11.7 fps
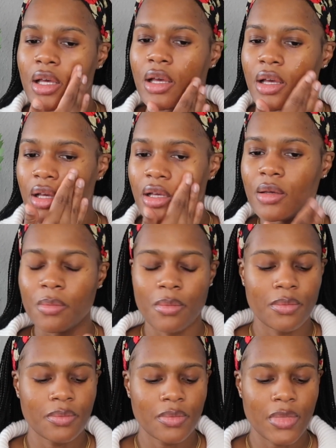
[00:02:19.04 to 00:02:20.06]

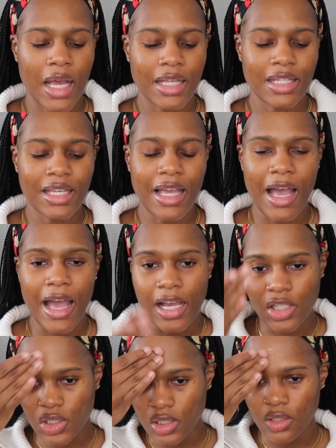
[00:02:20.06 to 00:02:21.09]
I think I
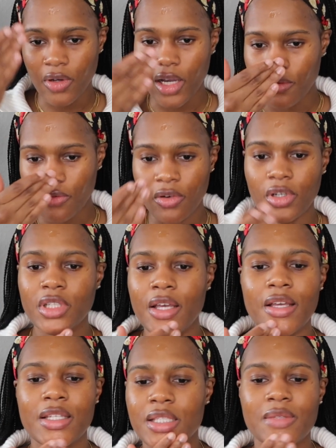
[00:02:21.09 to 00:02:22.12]
actually grabbed for
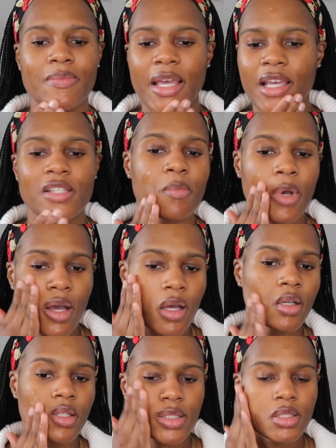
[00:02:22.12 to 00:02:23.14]
the
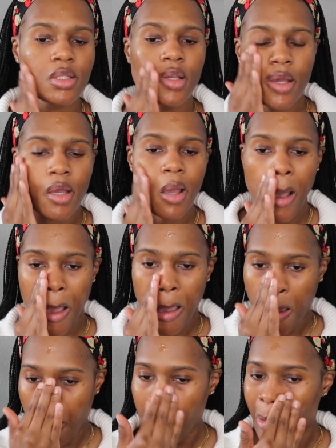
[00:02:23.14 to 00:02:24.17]
Smashbox
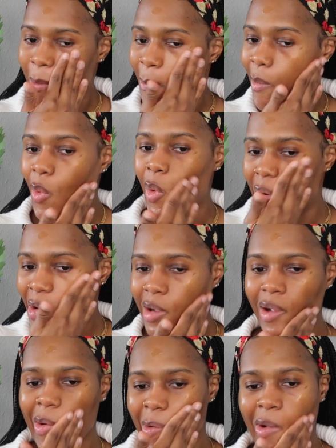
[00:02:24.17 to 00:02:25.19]

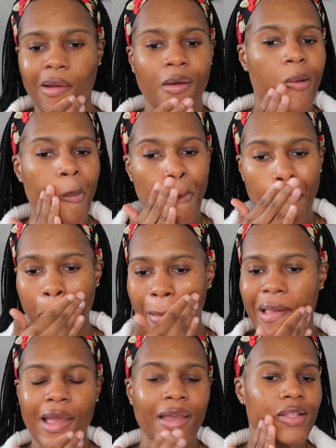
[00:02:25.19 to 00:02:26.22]
more,
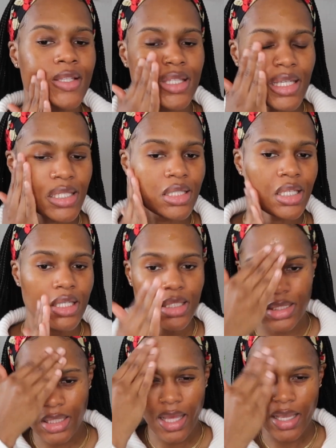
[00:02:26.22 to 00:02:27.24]
but since
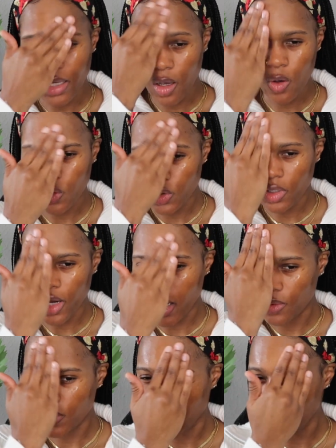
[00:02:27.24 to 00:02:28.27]
it's like colder
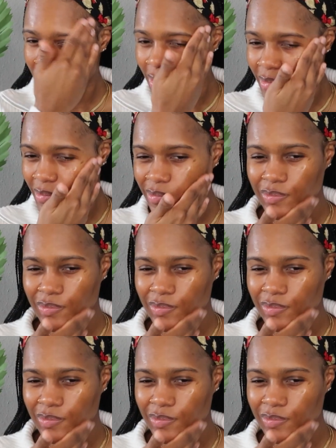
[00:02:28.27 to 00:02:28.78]
out now